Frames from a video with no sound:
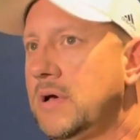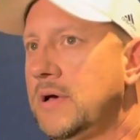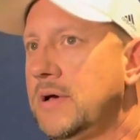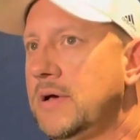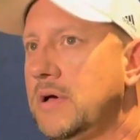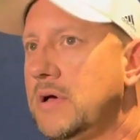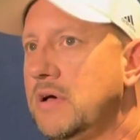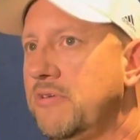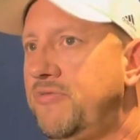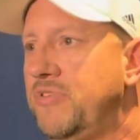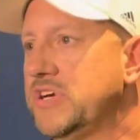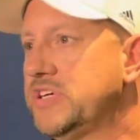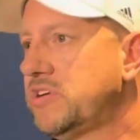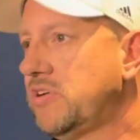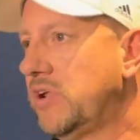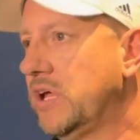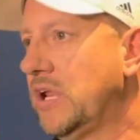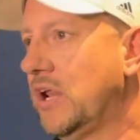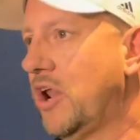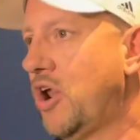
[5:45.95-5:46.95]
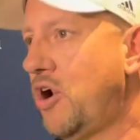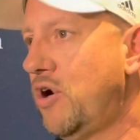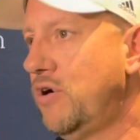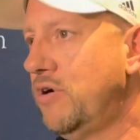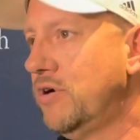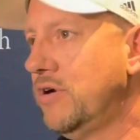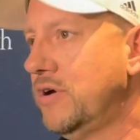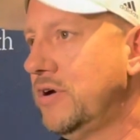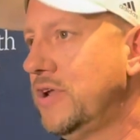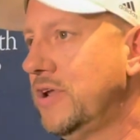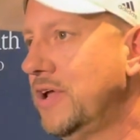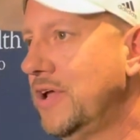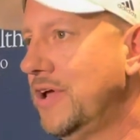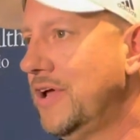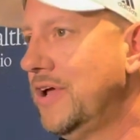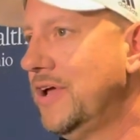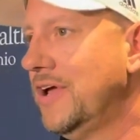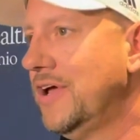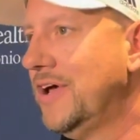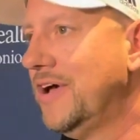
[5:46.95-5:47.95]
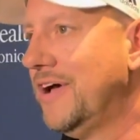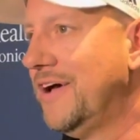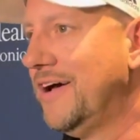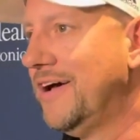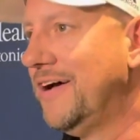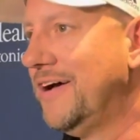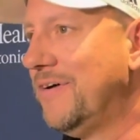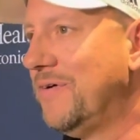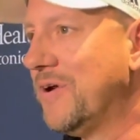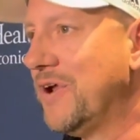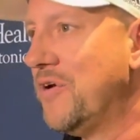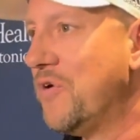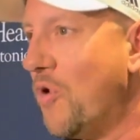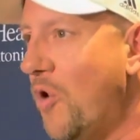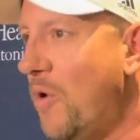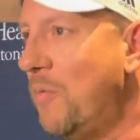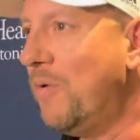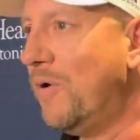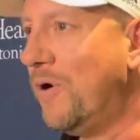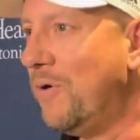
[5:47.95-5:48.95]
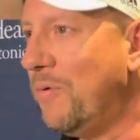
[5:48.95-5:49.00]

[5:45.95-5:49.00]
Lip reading: officially learned what a normal